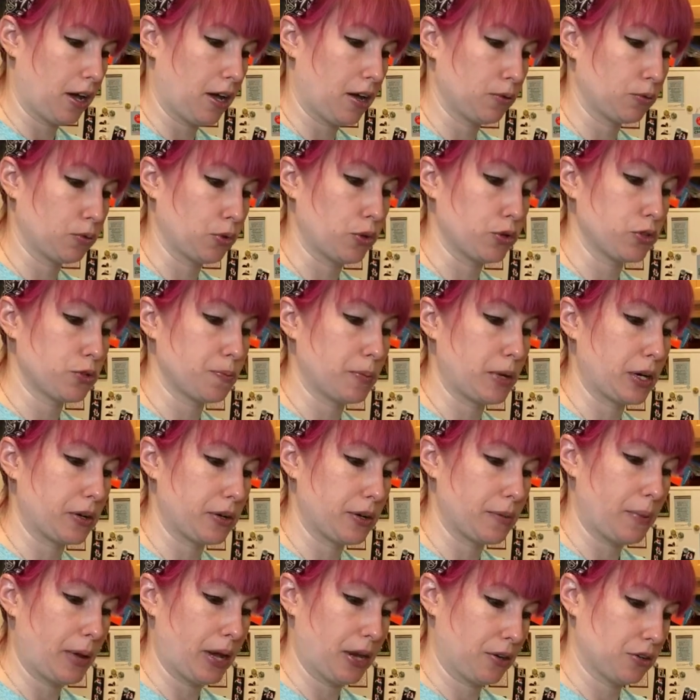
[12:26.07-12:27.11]
rosemary
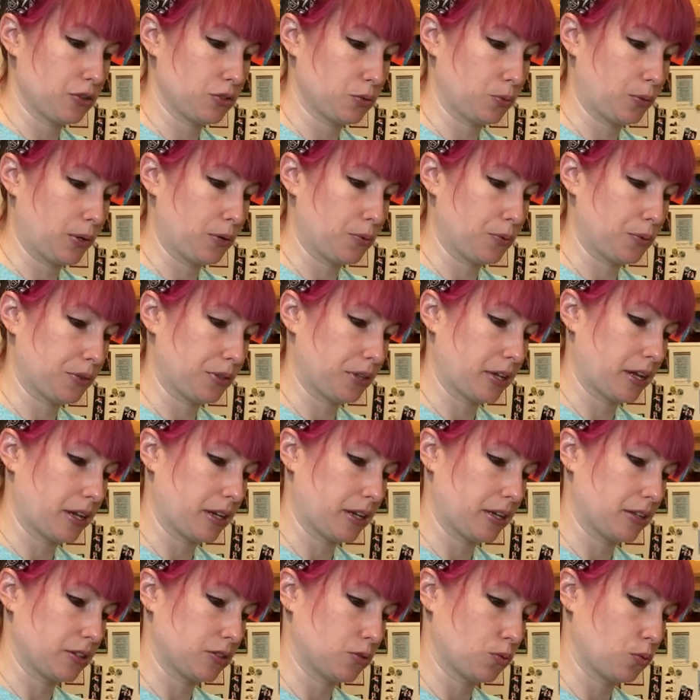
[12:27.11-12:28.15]
pairs well with that
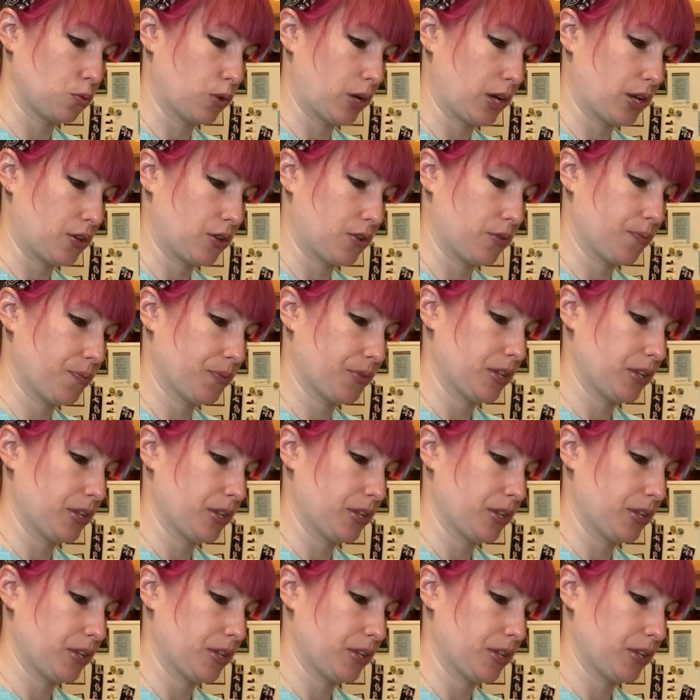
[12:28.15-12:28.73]
as well.